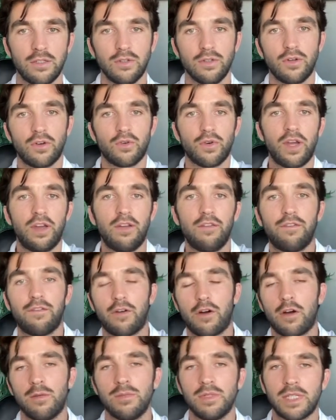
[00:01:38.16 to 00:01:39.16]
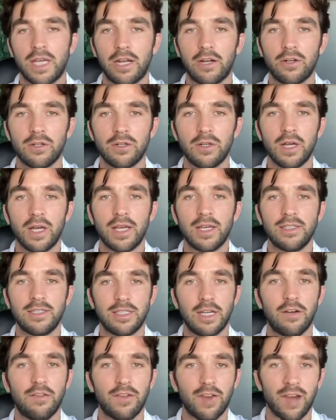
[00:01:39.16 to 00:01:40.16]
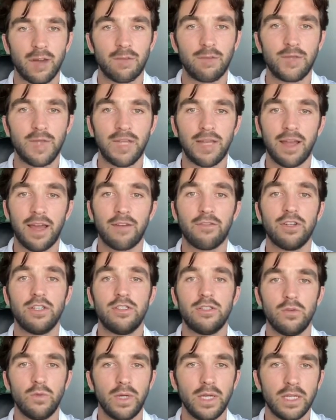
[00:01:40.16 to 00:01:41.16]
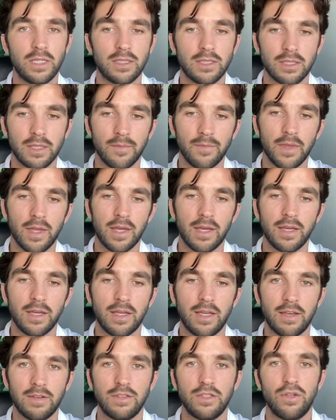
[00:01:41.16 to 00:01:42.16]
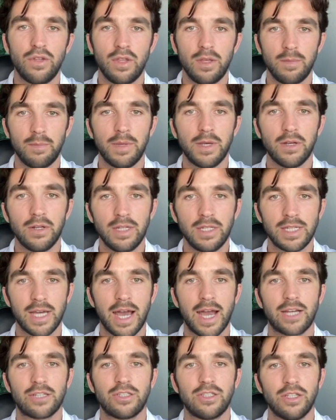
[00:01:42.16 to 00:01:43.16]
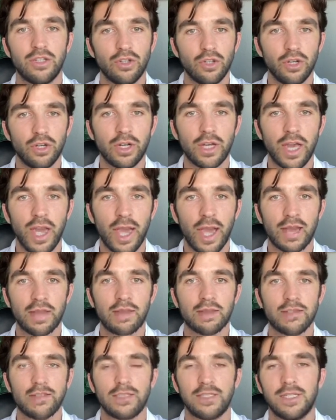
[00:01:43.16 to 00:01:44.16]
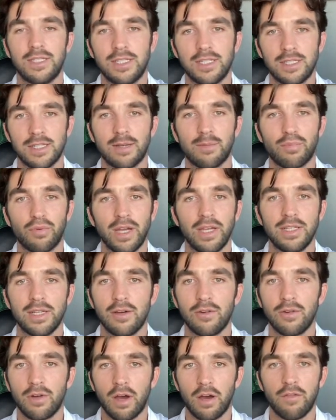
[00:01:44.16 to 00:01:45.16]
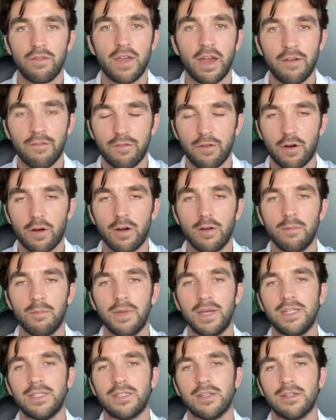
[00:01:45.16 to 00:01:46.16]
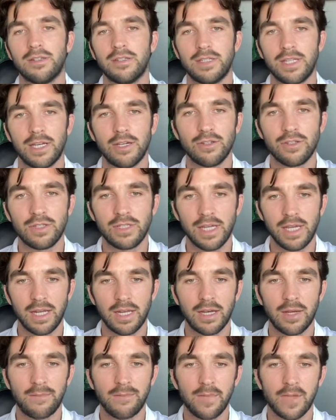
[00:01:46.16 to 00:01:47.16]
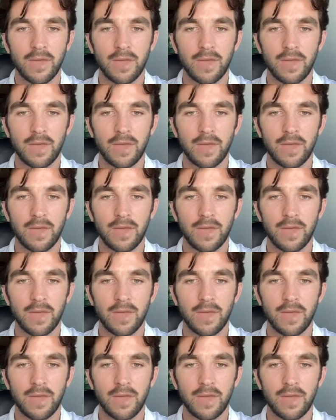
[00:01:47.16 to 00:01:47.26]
to create farms that'll self-update every 2 weeks, gives you the ability to actually look at the statistic breakdown of that farm based on sales data,